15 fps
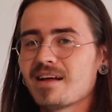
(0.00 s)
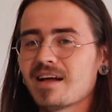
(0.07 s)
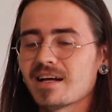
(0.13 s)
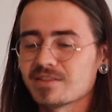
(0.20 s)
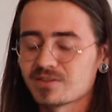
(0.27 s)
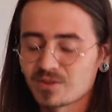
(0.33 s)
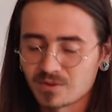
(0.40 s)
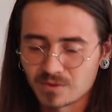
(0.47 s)

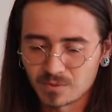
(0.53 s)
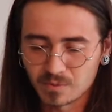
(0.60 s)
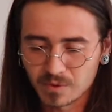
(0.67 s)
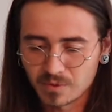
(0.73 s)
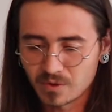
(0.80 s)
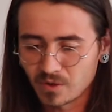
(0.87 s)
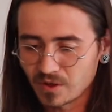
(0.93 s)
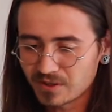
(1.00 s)
And so we
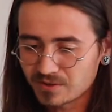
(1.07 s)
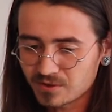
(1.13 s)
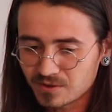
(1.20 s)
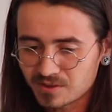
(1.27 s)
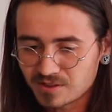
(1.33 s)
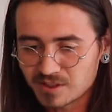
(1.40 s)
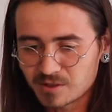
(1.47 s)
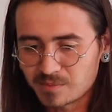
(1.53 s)
were going through
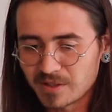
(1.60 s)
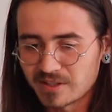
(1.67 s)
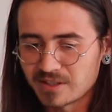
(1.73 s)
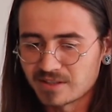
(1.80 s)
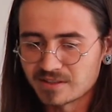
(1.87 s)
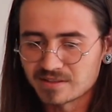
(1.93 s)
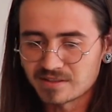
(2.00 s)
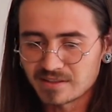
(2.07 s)
this
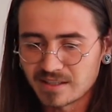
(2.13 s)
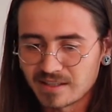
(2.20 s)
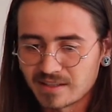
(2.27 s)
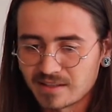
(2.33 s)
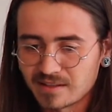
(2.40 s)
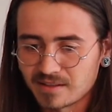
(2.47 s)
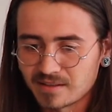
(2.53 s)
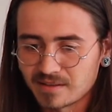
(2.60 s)
experience,
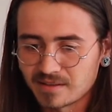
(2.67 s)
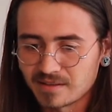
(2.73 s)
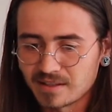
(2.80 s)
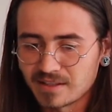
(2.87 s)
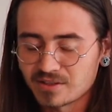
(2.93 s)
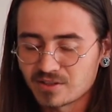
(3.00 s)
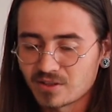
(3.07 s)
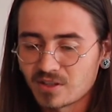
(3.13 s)
and
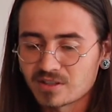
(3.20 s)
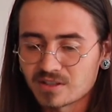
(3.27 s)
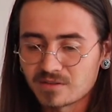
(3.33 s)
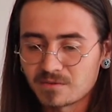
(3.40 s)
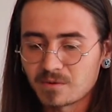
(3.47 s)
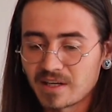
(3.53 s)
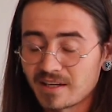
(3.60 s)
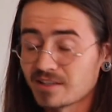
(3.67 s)
then she asked
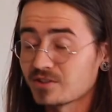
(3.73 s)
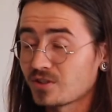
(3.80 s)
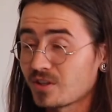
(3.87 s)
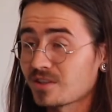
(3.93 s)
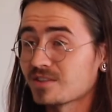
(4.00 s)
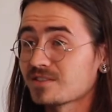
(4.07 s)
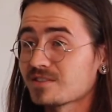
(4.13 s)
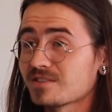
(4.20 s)
if I had
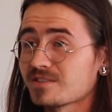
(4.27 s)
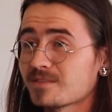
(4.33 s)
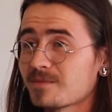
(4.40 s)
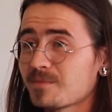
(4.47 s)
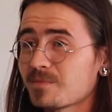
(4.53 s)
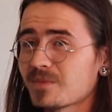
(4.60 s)
chocolates.